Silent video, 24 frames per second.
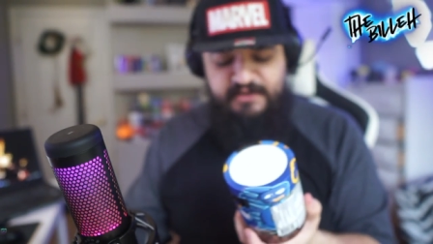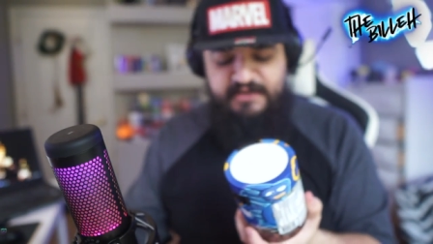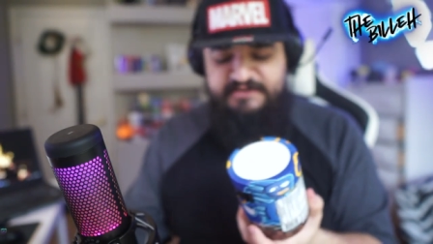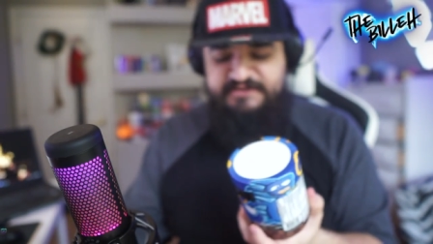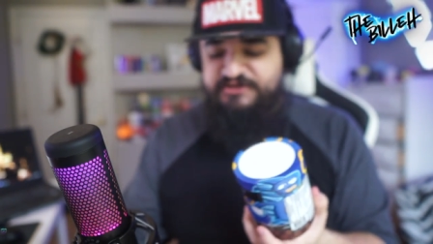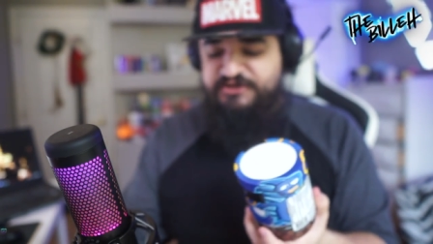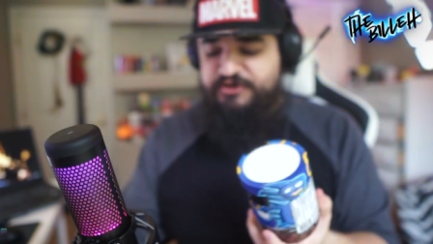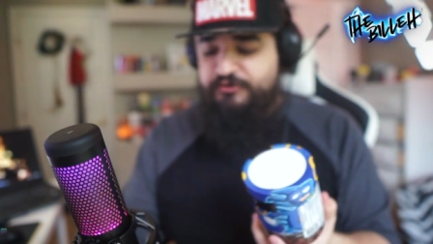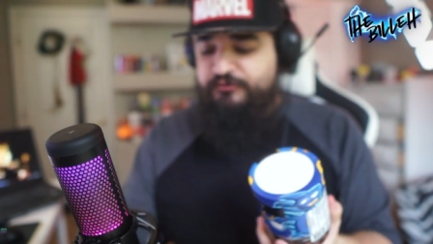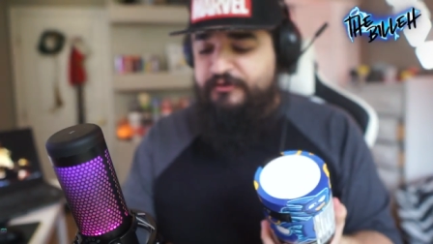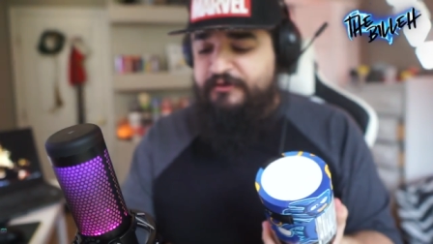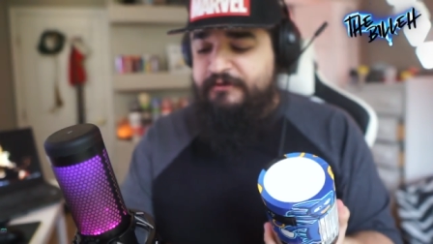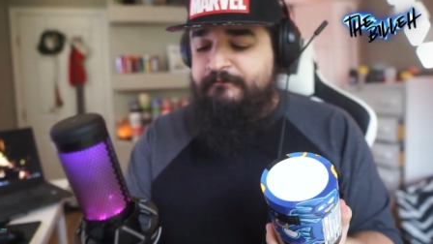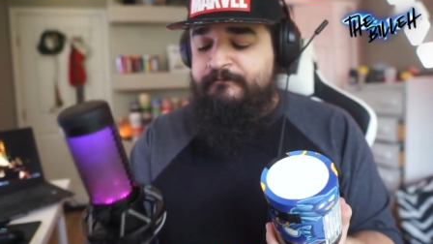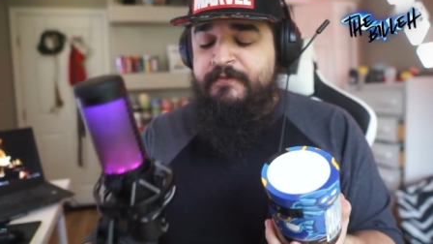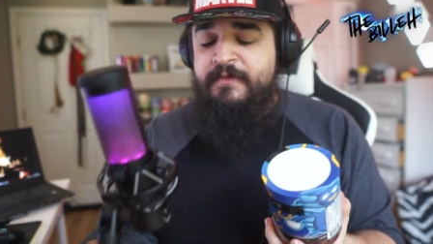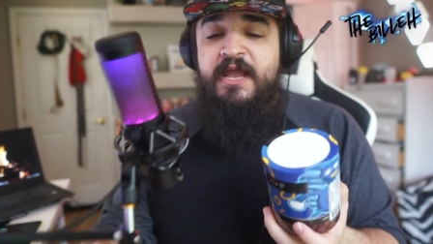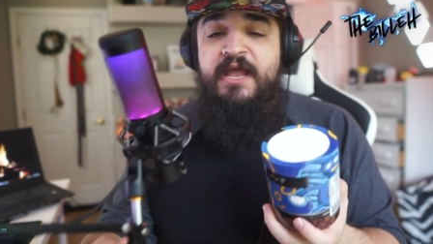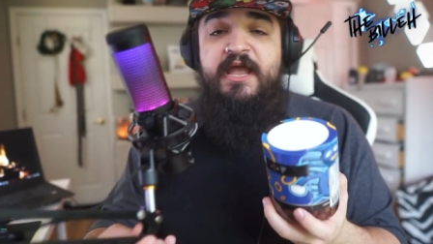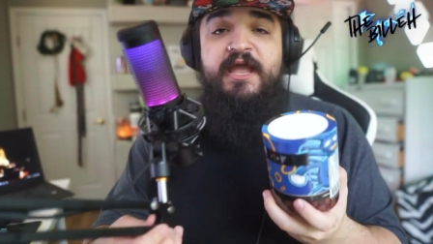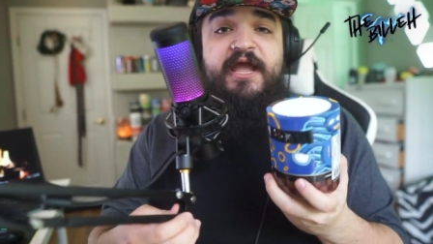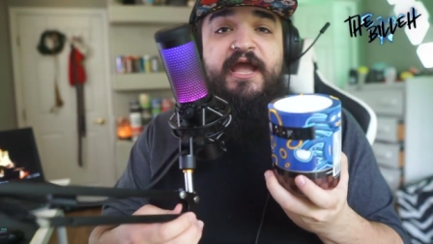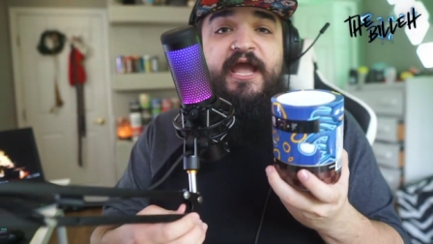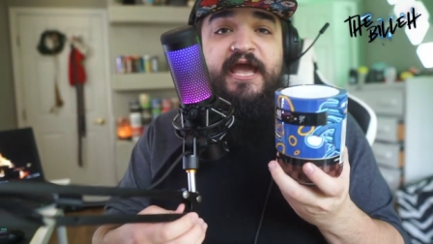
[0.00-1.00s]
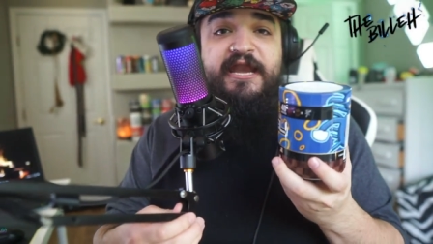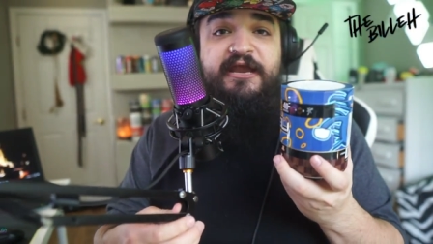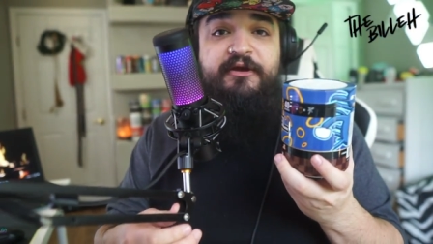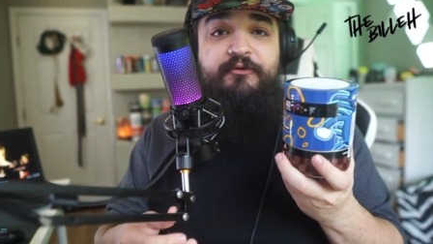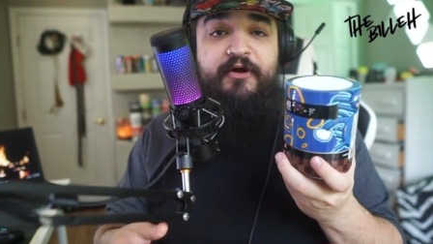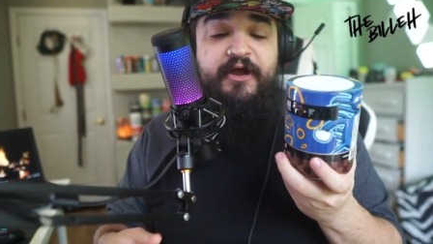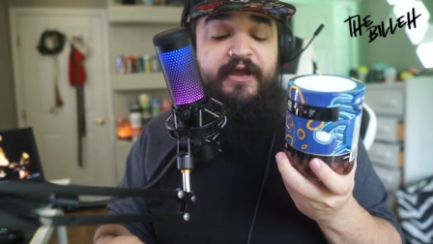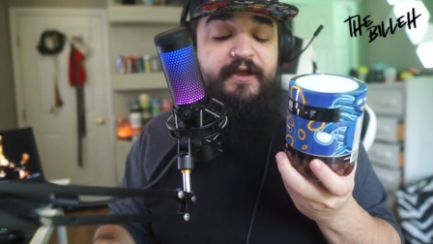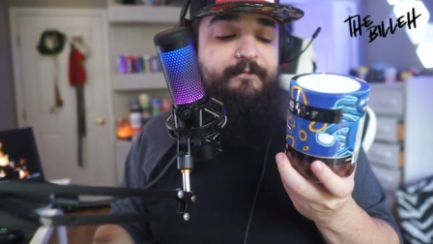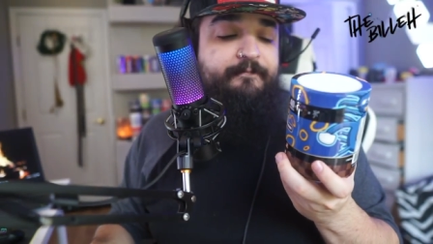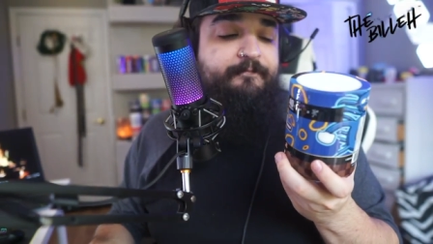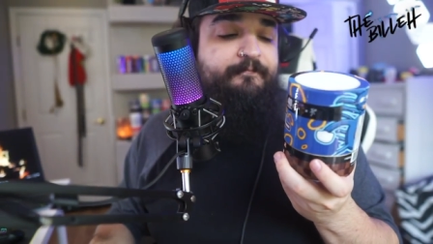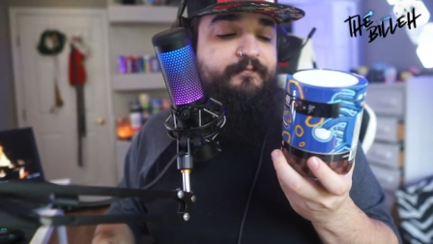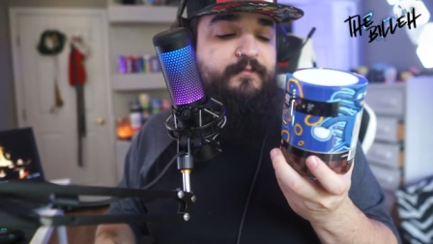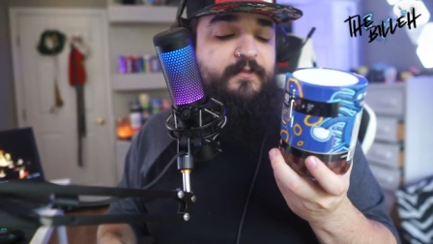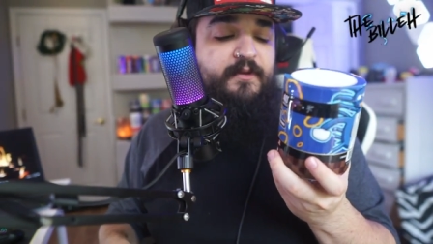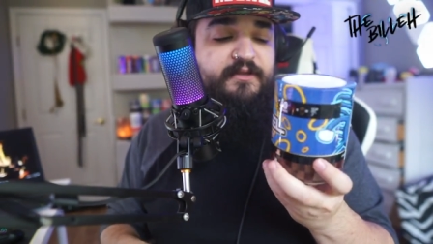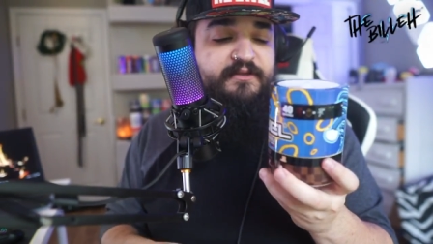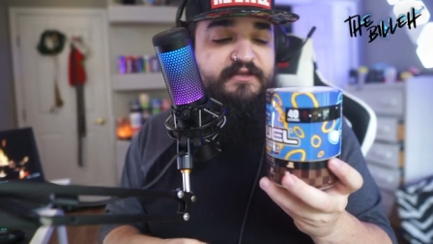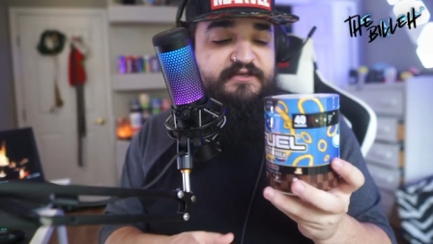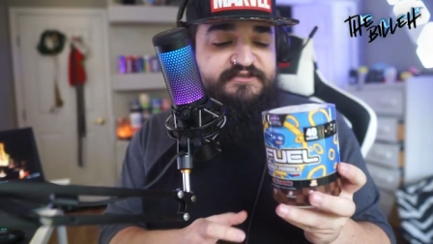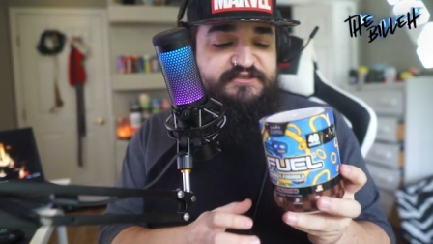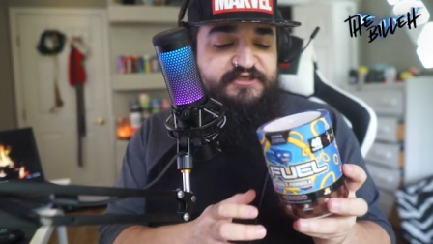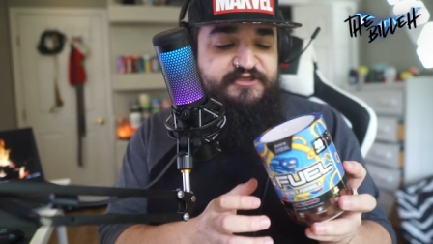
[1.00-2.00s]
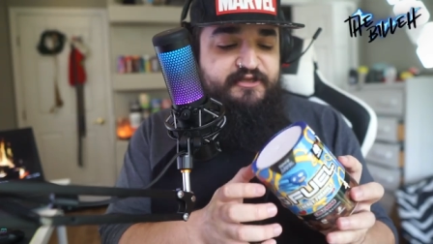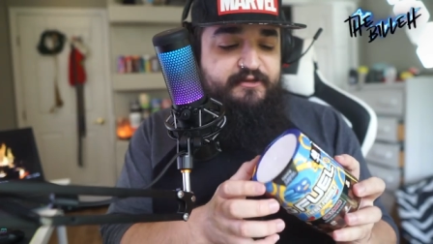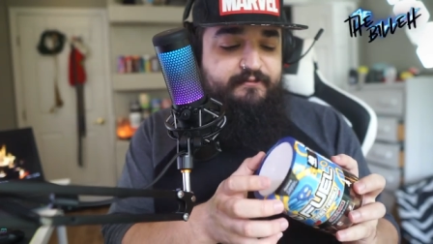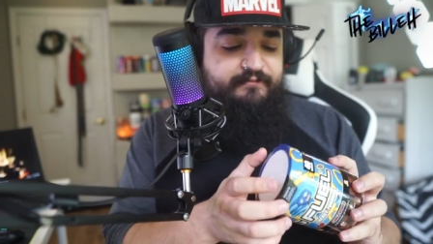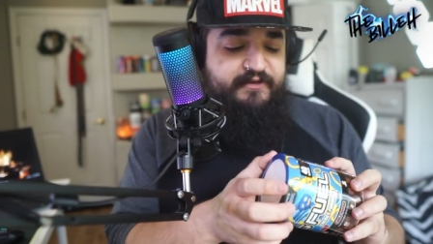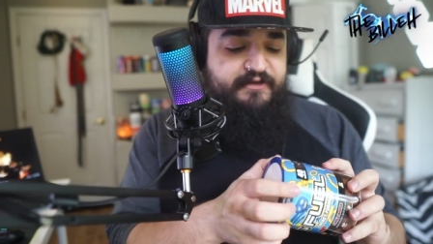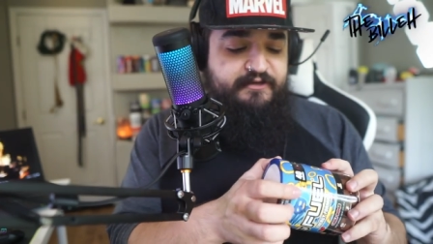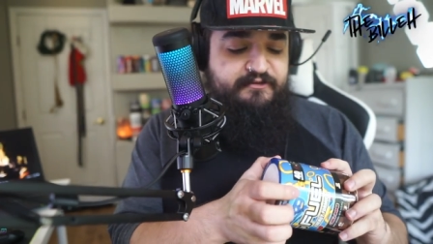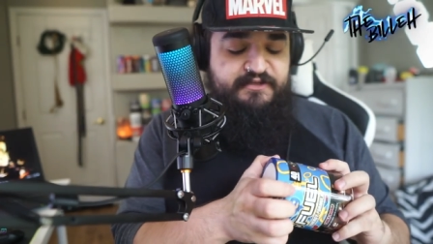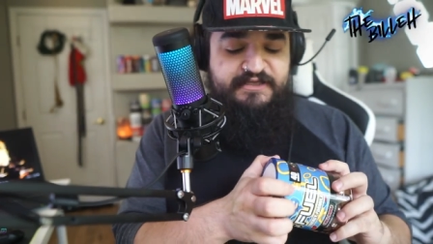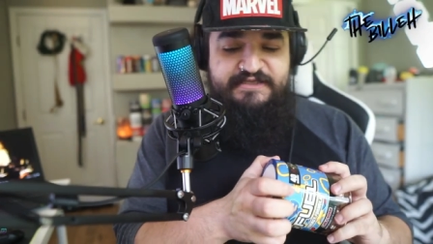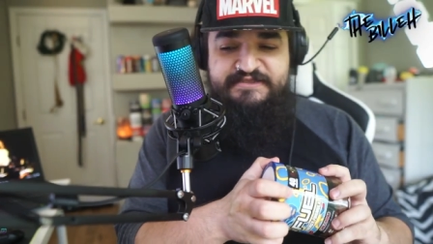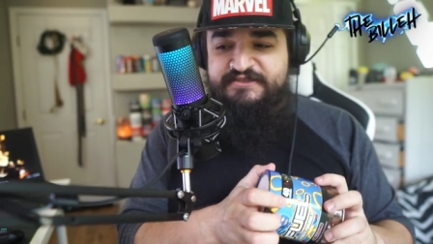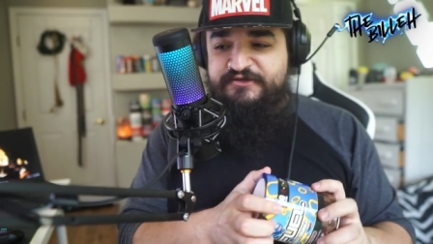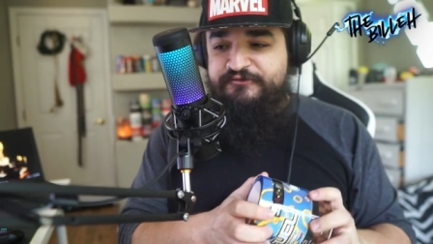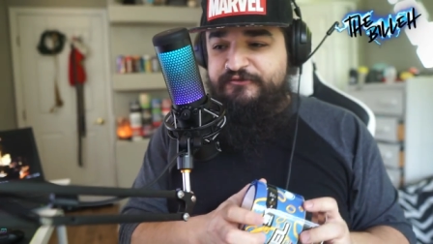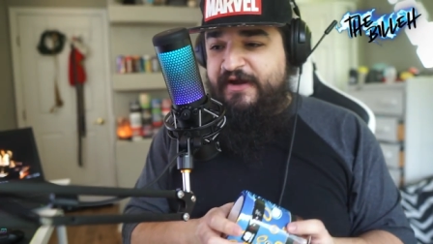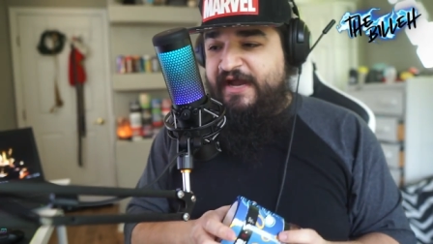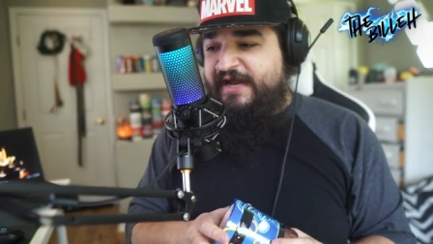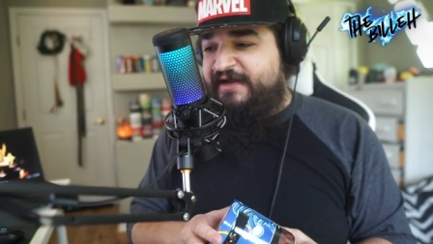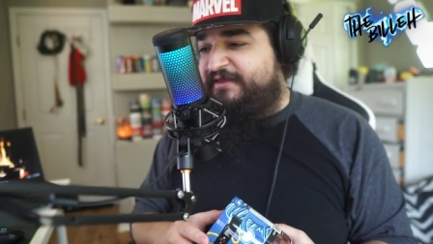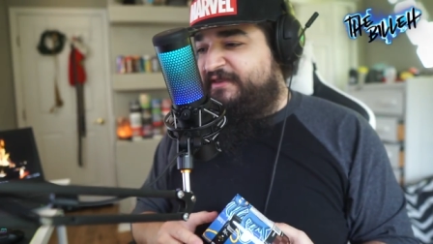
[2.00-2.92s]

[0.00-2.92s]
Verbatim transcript: I think that's a good one. Anyway, there's a thumbnail. Let's